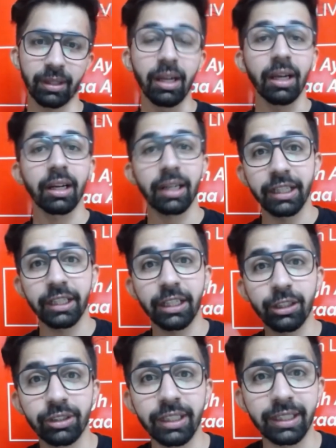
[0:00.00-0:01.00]

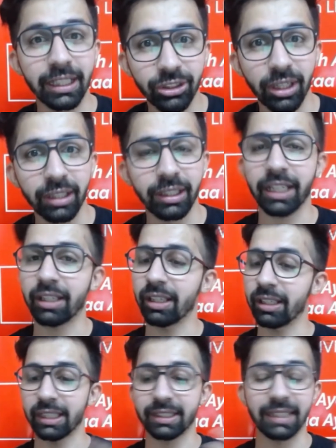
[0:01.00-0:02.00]
Continuously, tests are
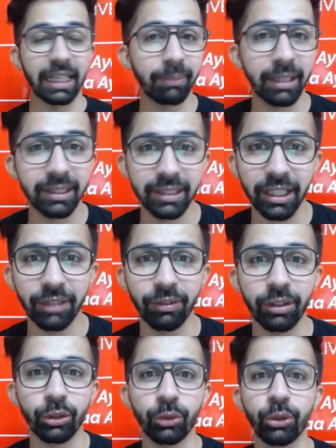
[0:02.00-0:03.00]
taken, assignments are
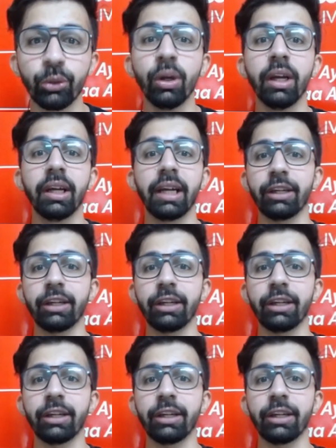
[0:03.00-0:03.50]
given to you.